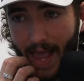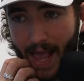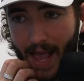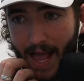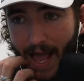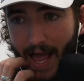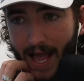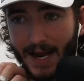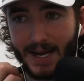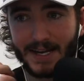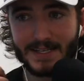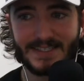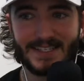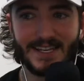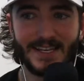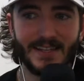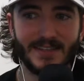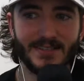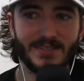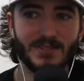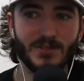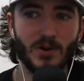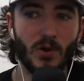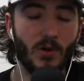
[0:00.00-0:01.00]
I'm going to say the
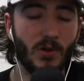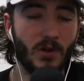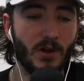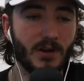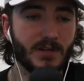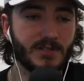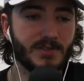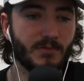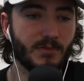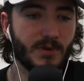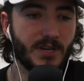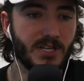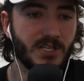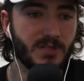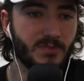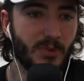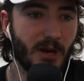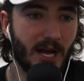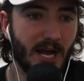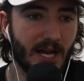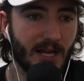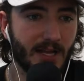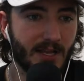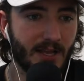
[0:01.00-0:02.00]
Stolarz reach
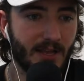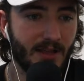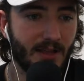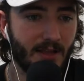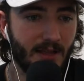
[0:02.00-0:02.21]
back.